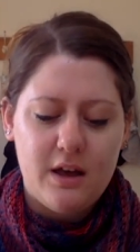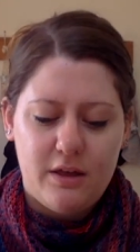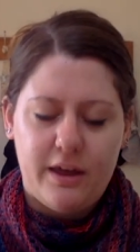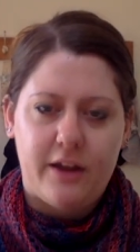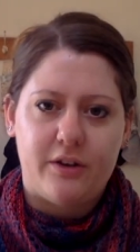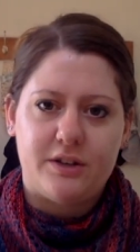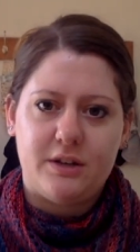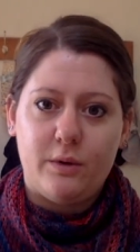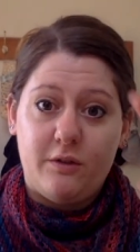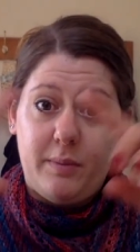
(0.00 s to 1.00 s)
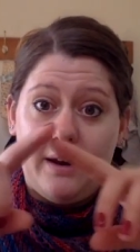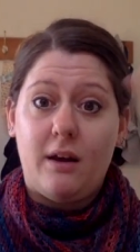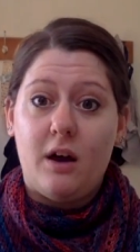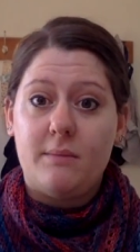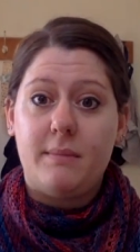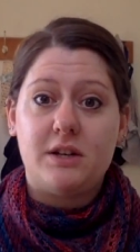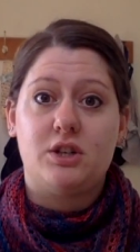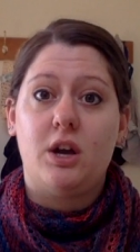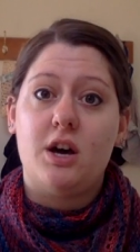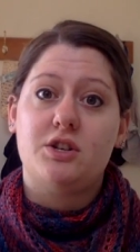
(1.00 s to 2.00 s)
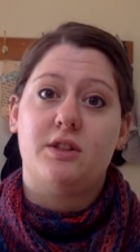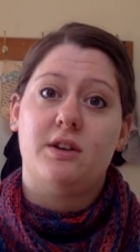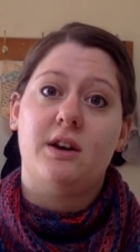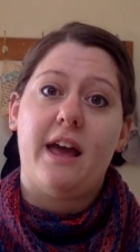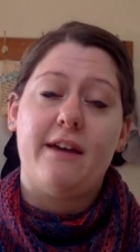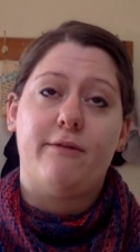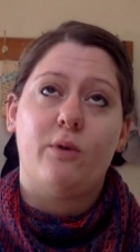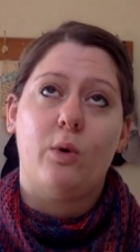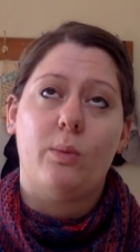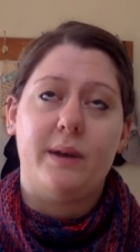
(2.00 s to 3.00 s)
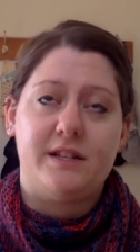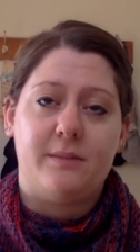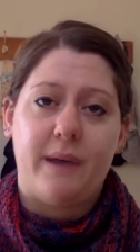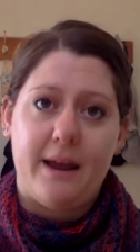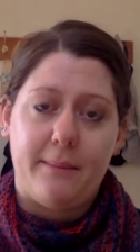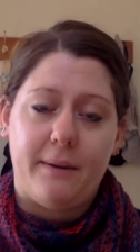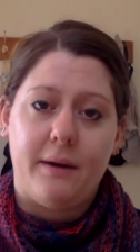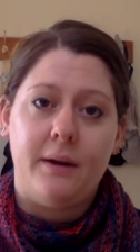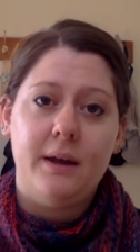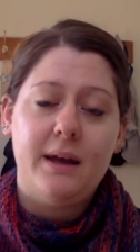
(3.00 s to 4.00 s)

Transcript: thing because it would have been la much larger than an A4 piece of paper